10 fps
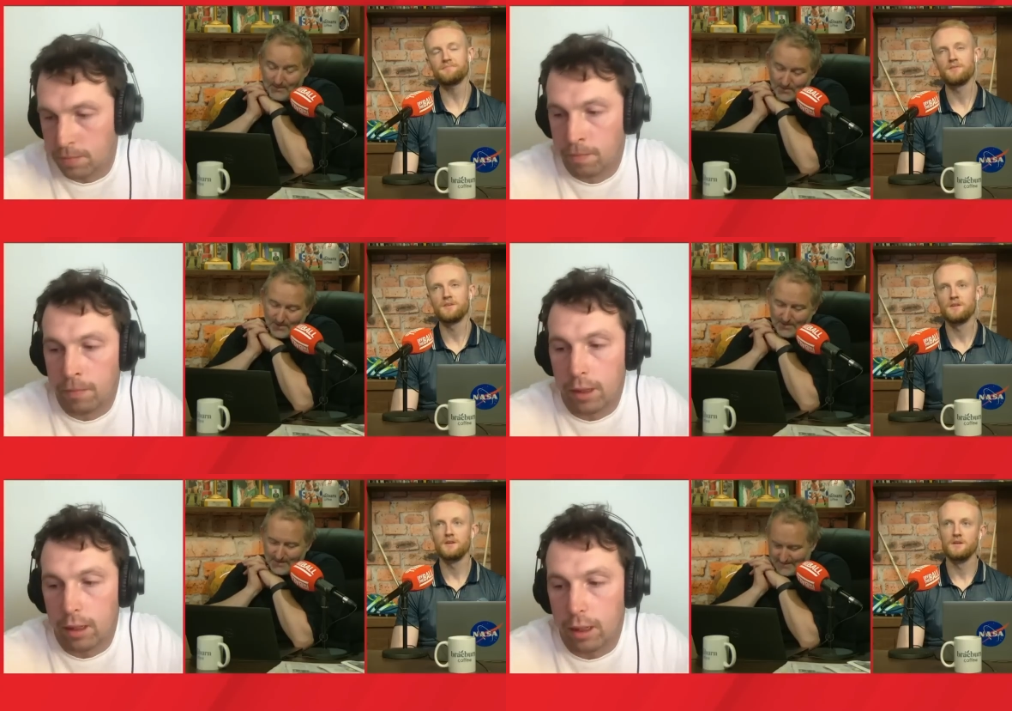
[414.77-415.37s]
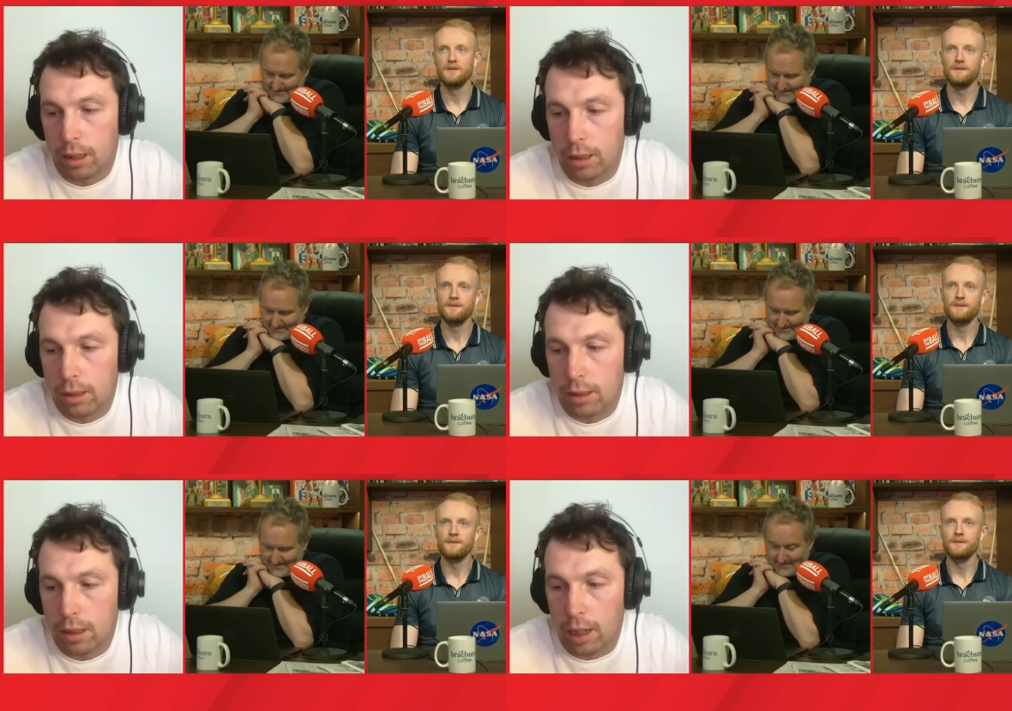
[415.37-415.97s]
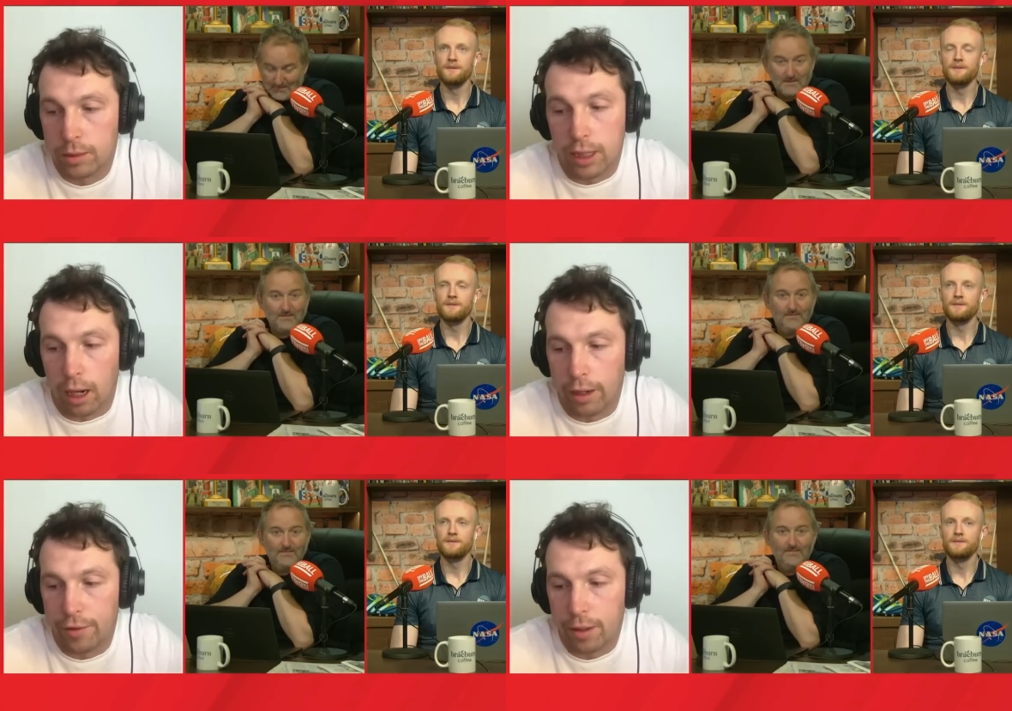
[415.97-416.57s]
Speaker 1: Sure, look, I think I was
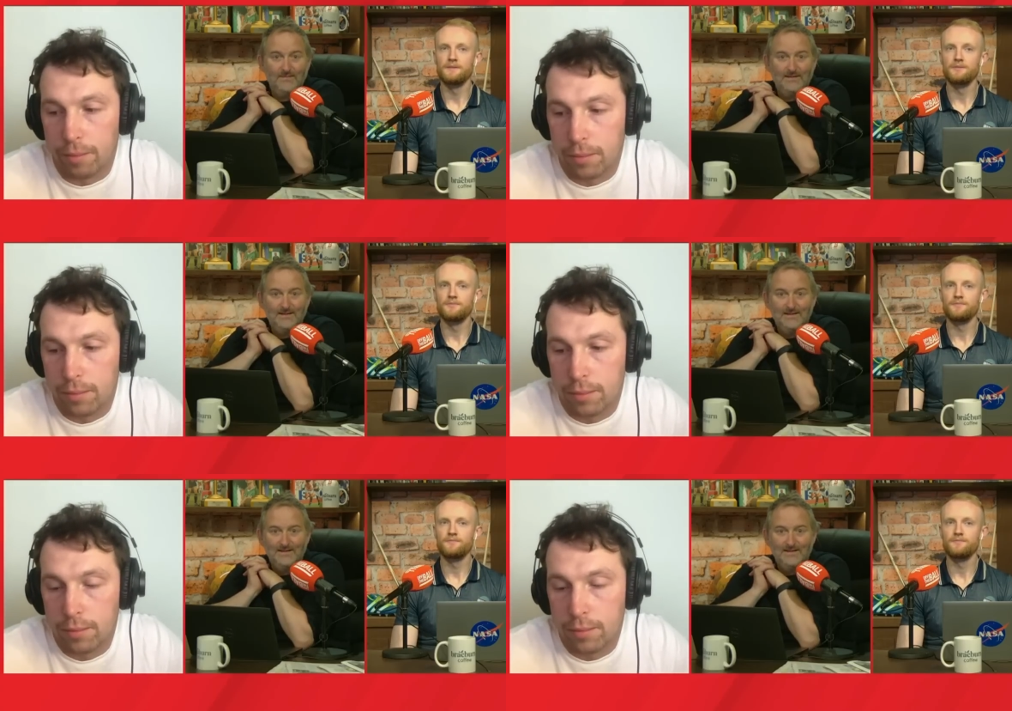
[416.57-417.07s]
delighted for them.